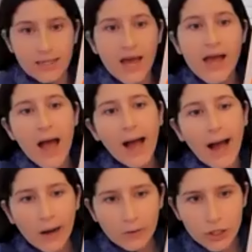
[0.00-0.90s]

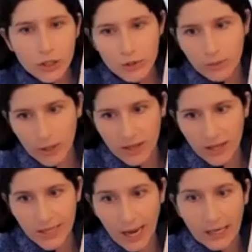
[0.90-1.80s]
how to do the breathing
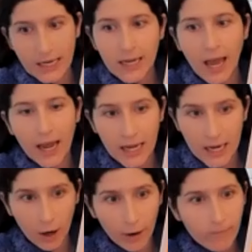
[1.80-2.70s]
technique
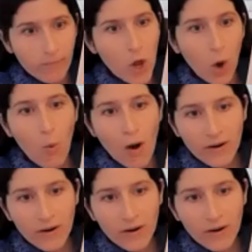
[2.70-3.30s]
here. One of